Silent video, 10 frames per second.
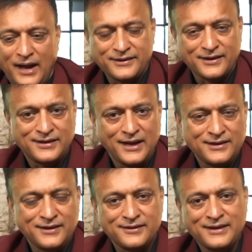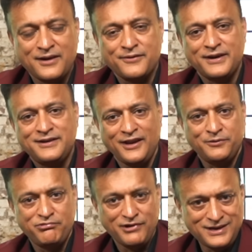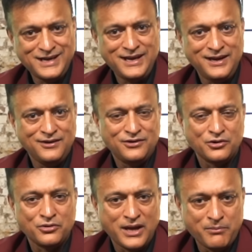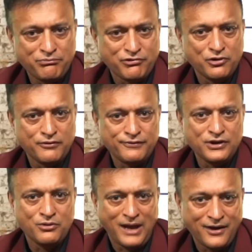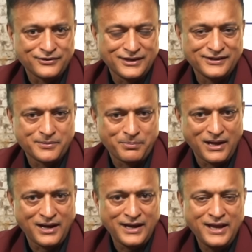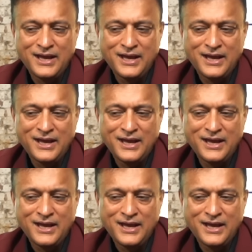As I said, this is out of a desperate need to improve new housing supply.